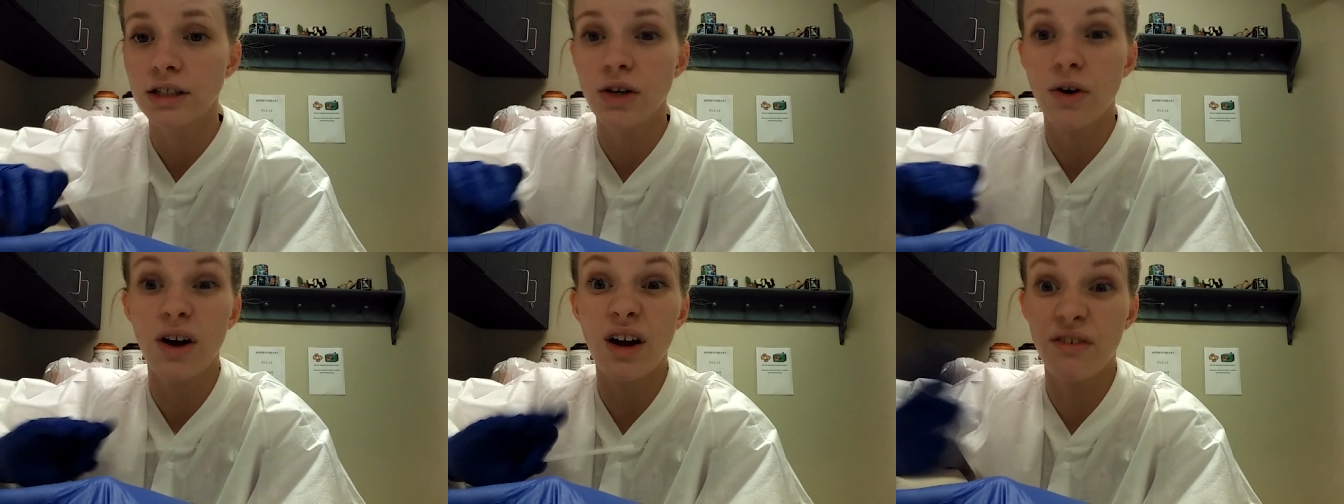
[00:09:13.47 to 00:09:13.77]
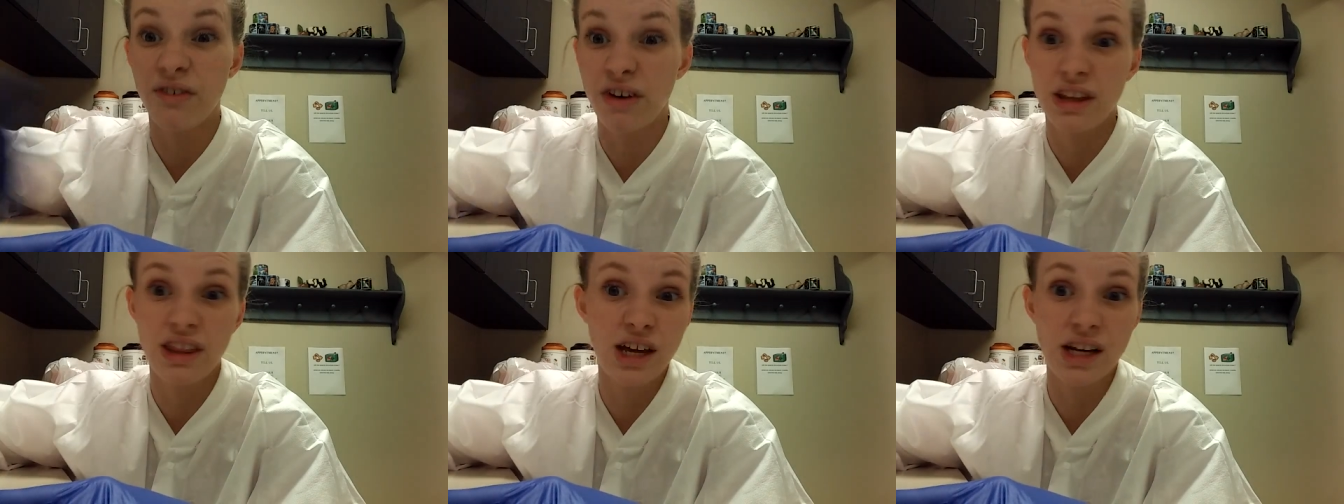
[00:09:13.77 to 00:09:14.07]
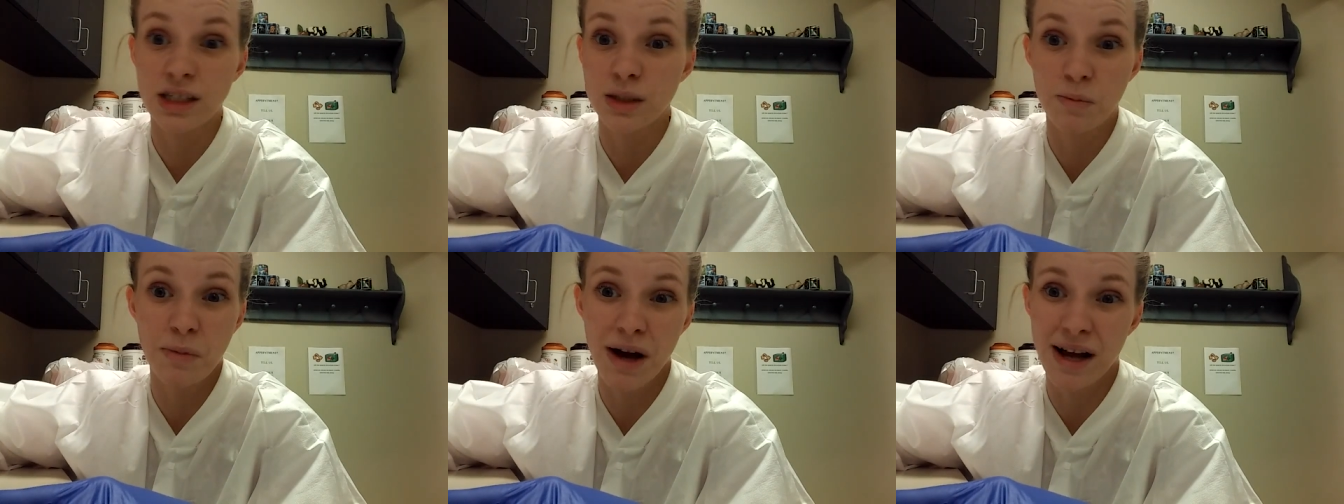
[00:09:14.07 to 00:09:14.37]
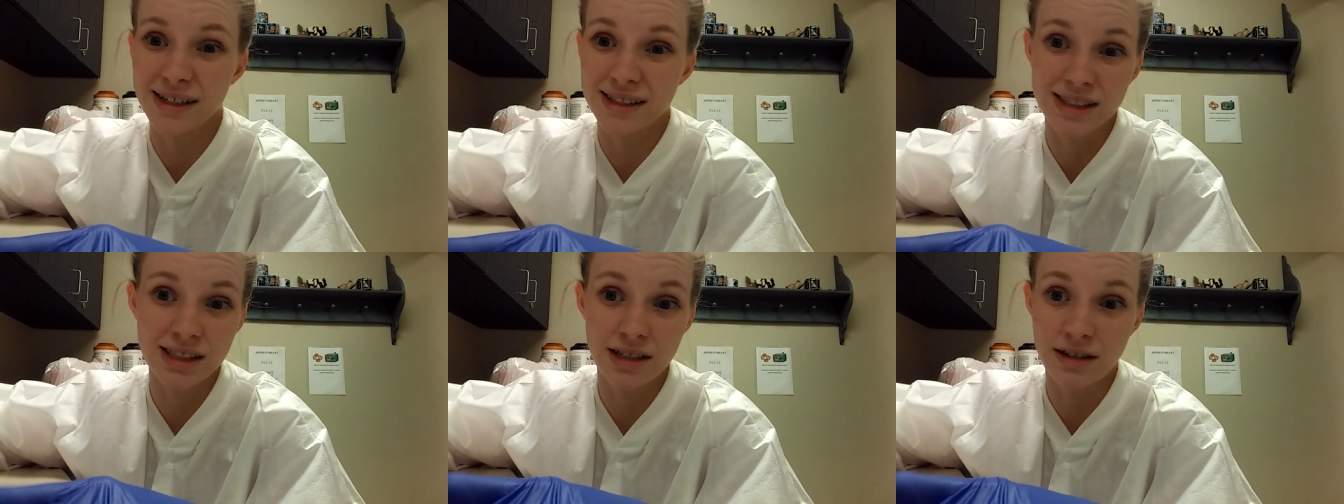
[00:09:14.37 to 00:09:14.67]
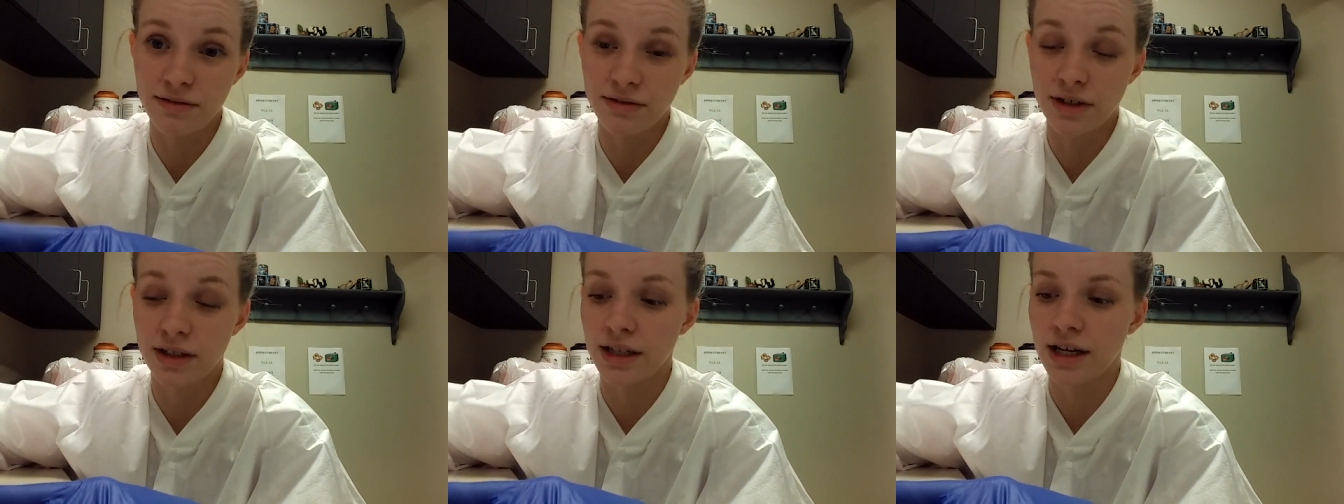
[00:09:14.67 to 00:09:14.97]
So everything's
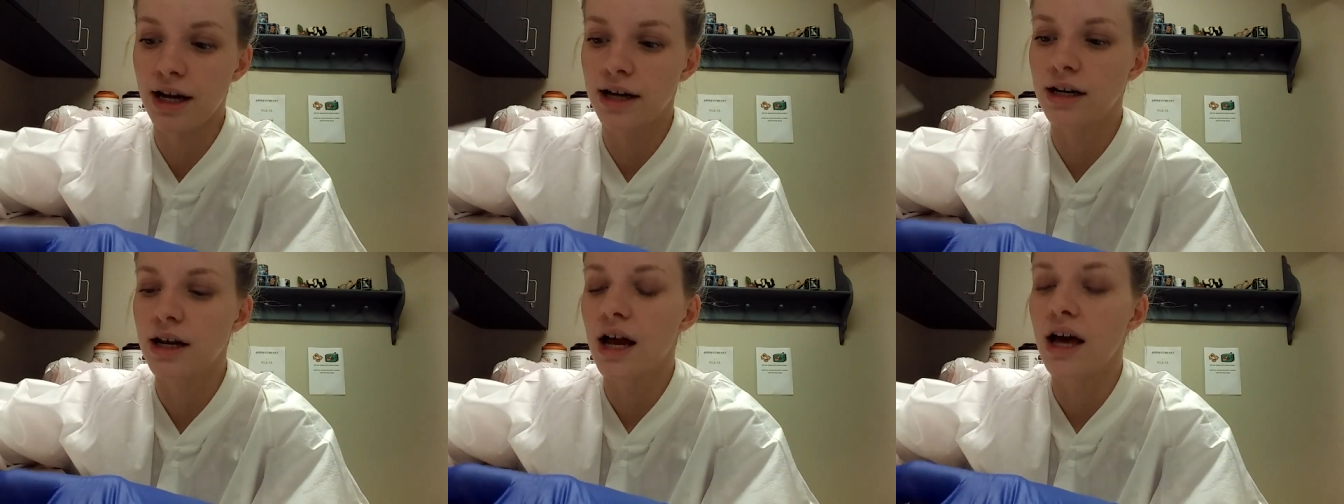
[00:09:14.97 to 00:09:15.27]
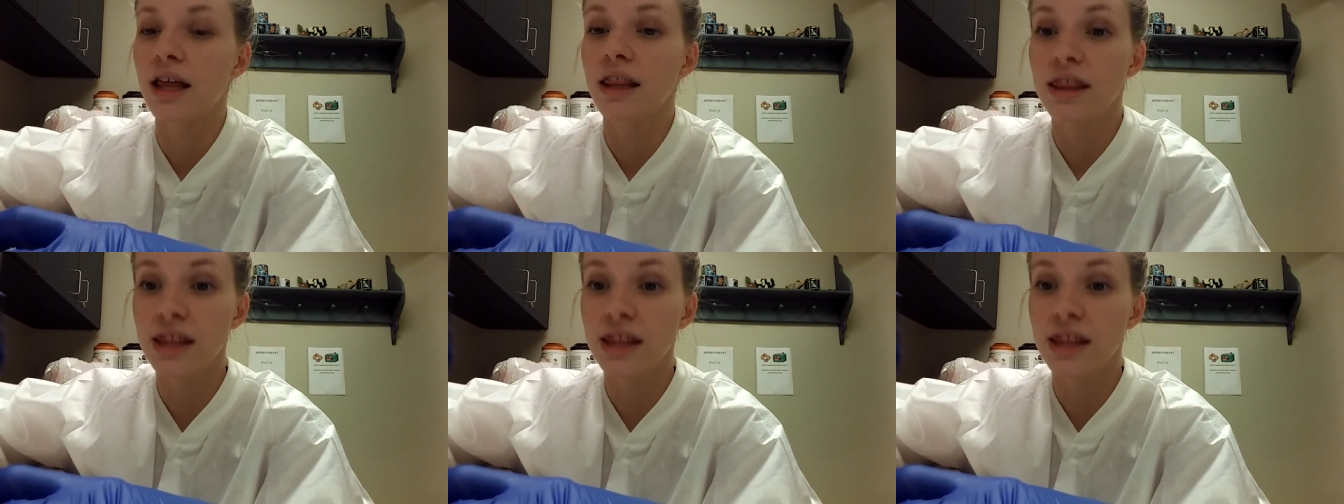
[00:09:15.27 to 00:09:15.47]
positive on that.